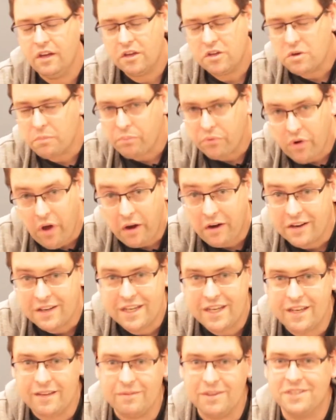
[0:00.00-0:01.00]
Your product
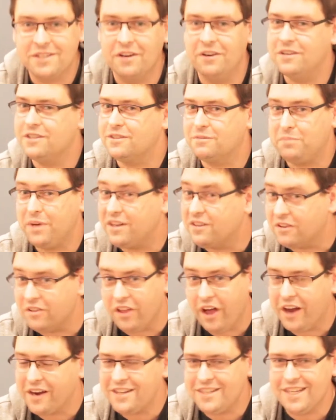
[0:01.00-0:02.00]
team is going to spend a
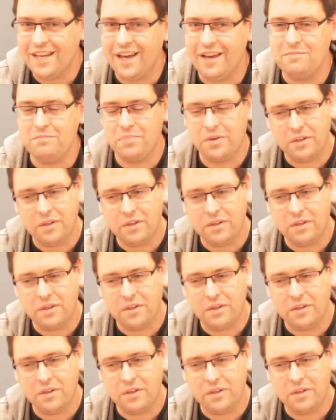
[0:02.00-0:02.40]
lot of time